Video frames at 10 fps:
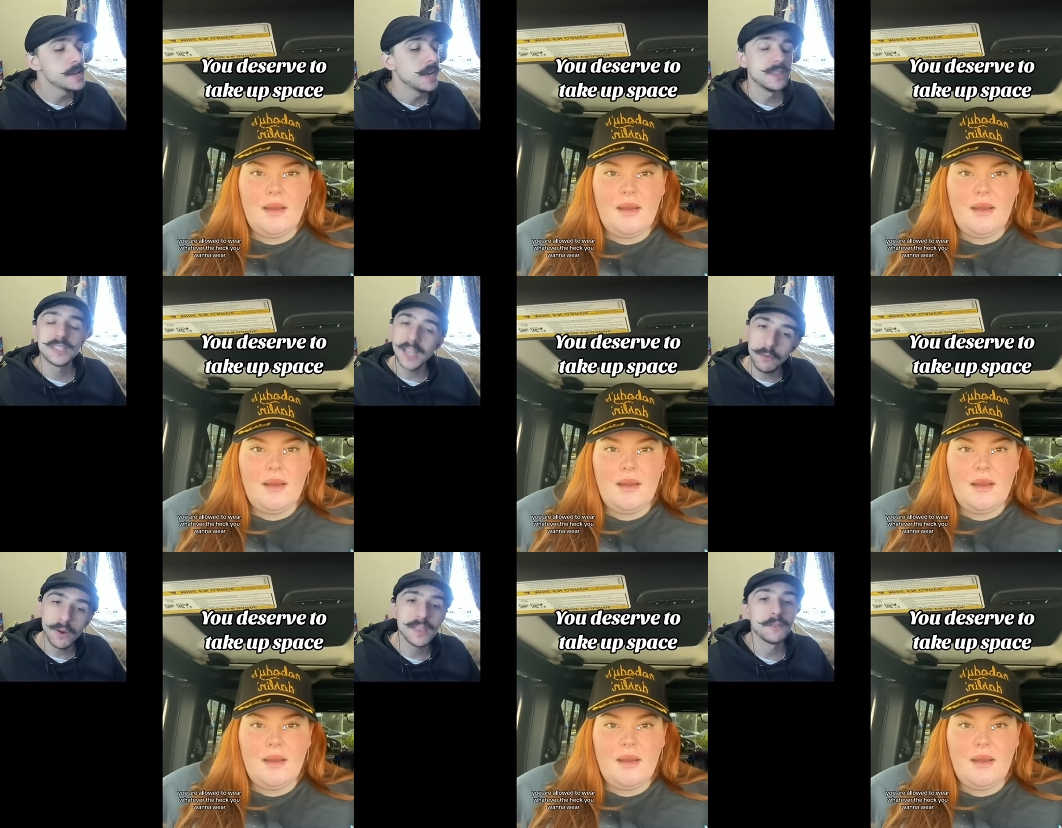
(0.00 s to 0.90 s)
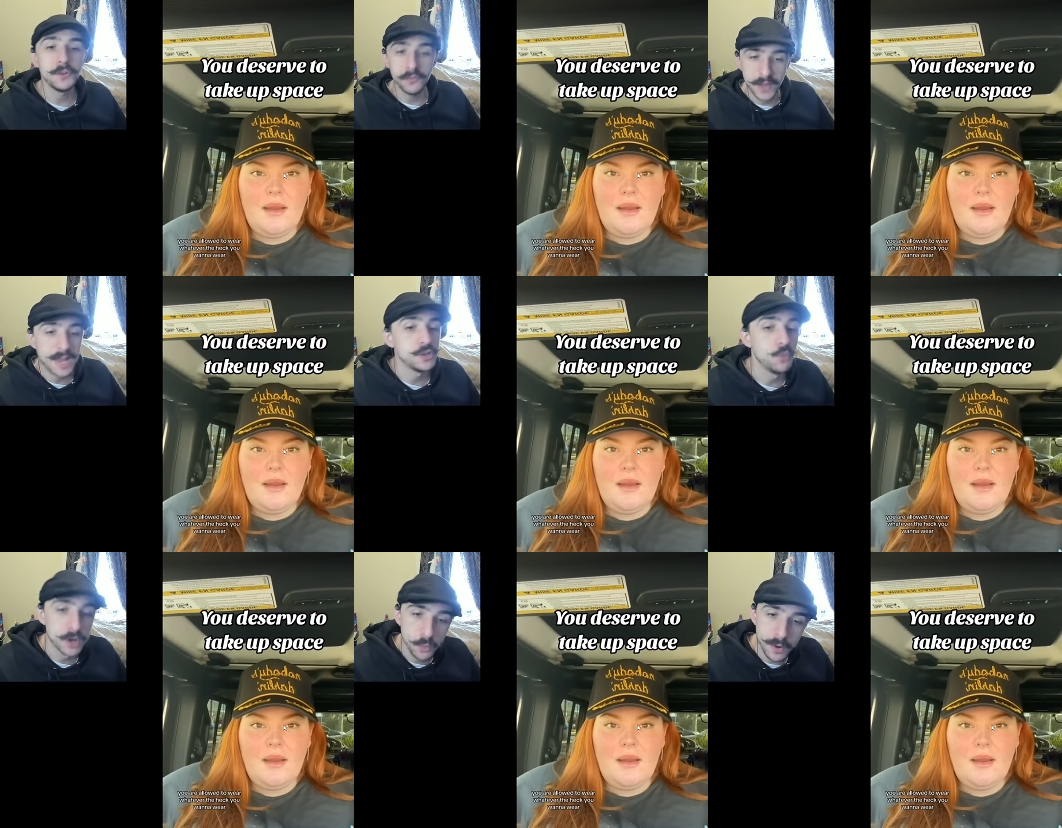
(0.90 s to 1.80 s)
Speaker 1: In the same way that if you're fat and you
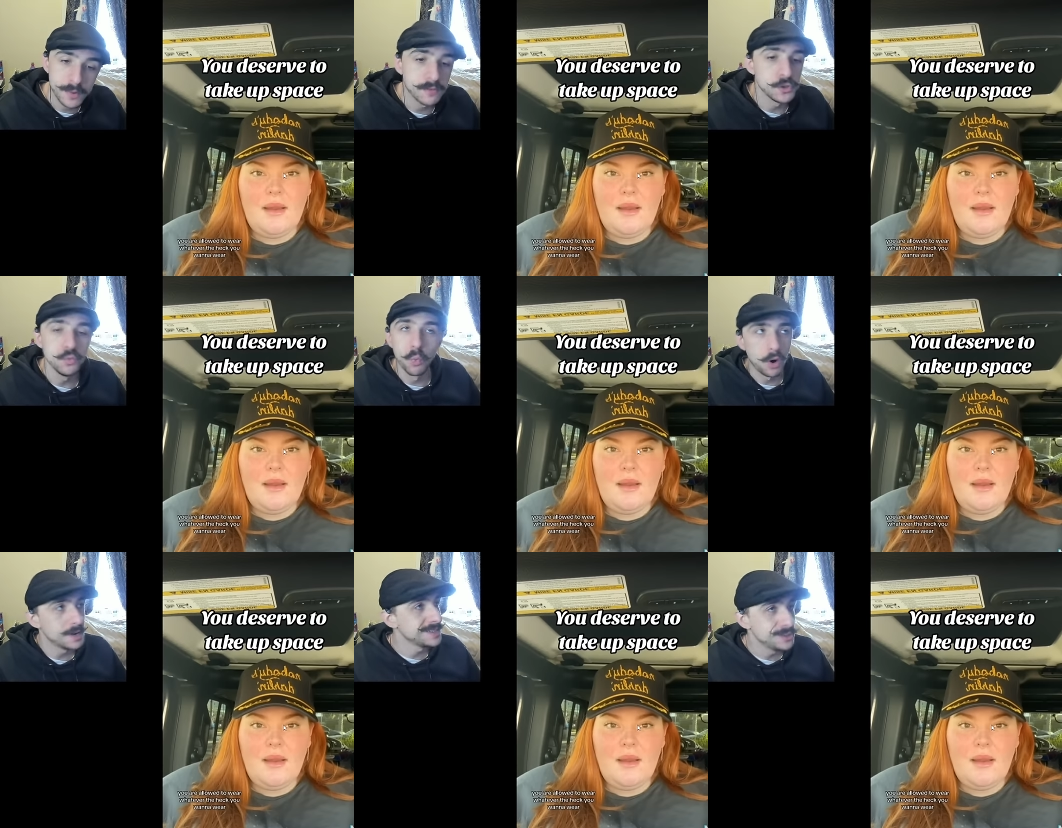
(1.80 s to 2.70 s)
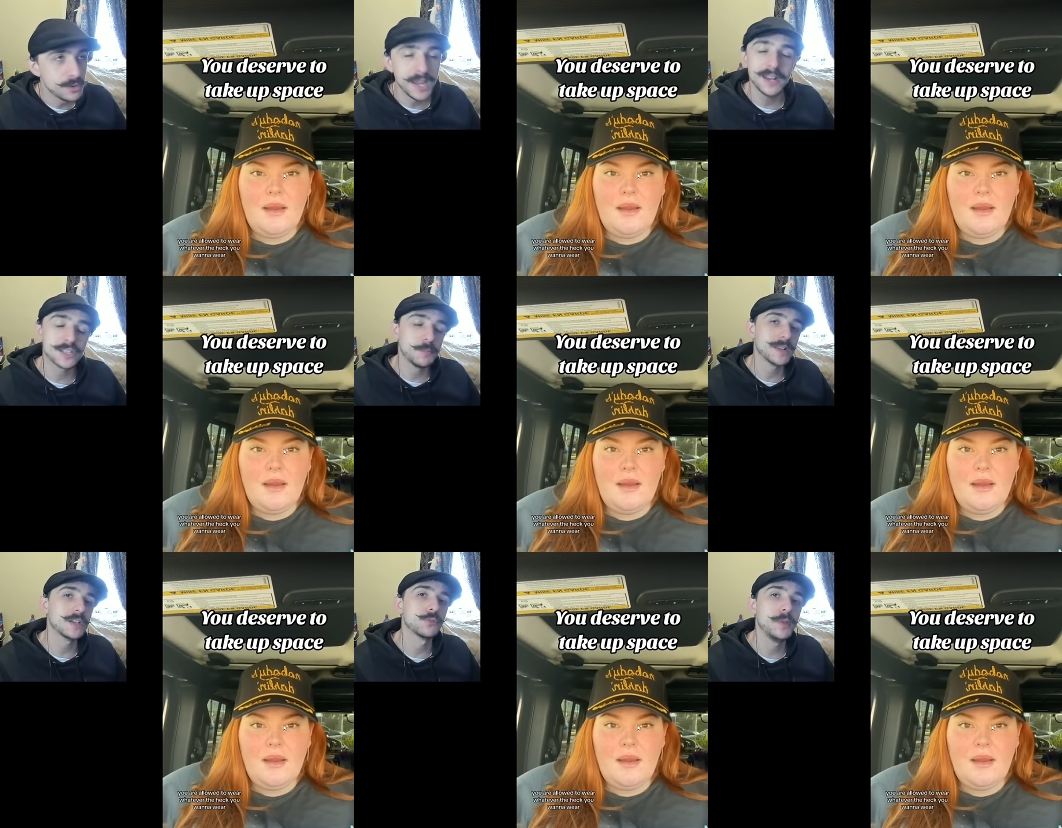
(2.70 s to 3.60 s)
want to wear whatever you want, you can't expect
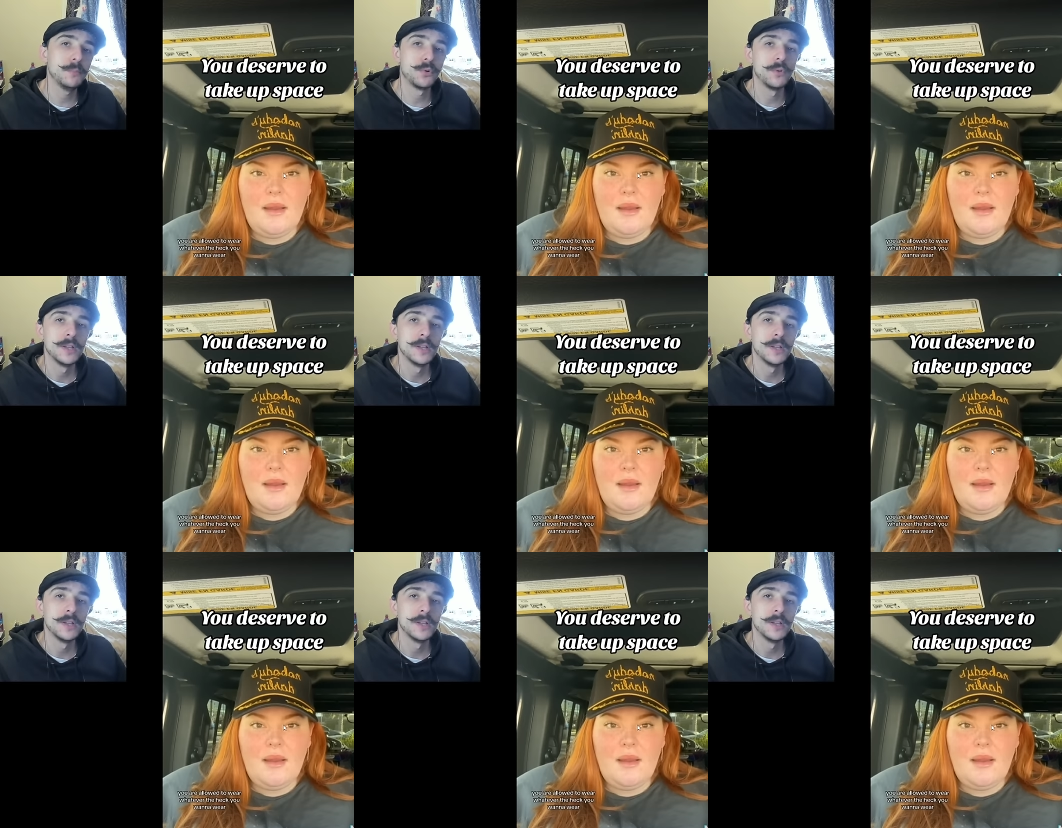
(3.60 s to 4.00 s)
other people